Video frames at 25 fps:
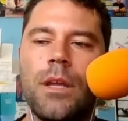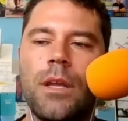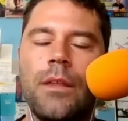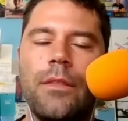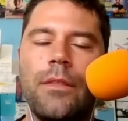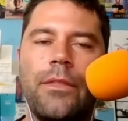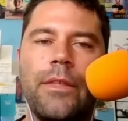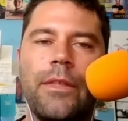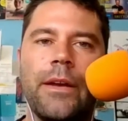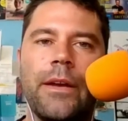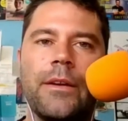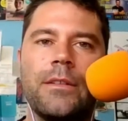
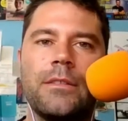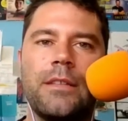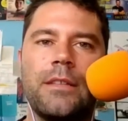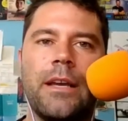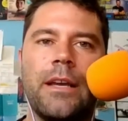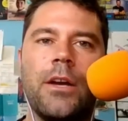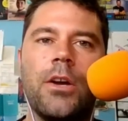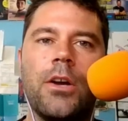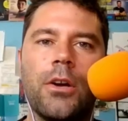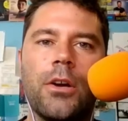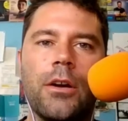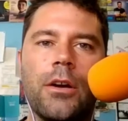there's
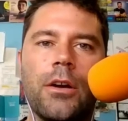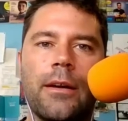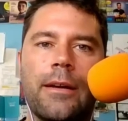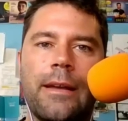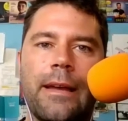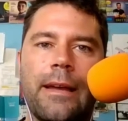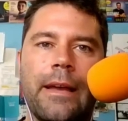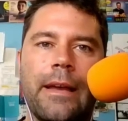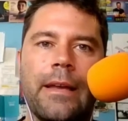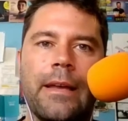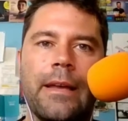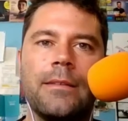a
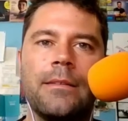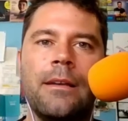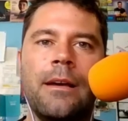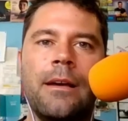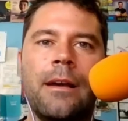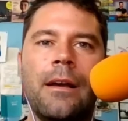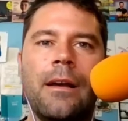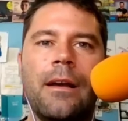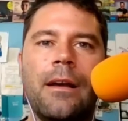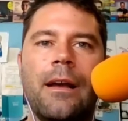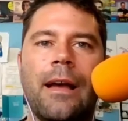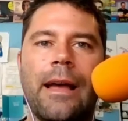hurricane,
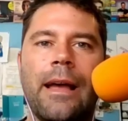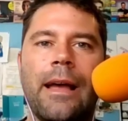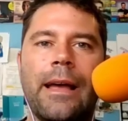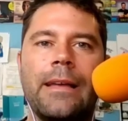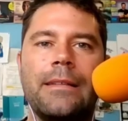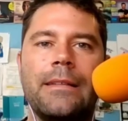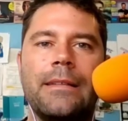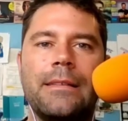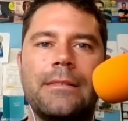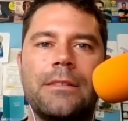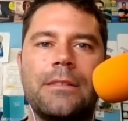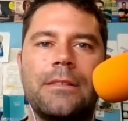
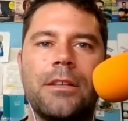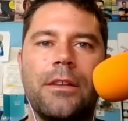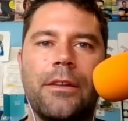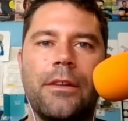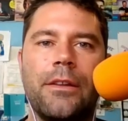and it's a,